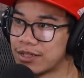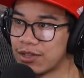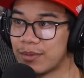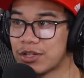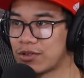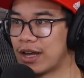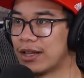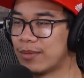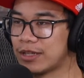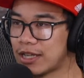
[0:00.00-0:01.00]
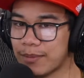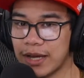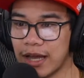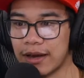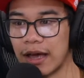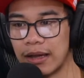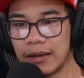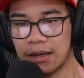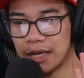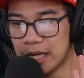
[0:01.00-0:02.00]
So let me try it. Let me take my hand at it.
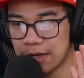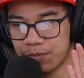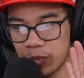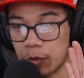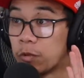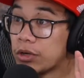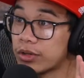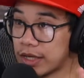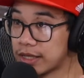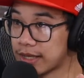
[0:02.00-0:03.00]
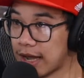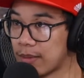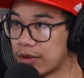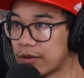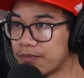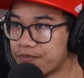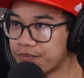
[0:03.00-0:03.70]
Weird things happen.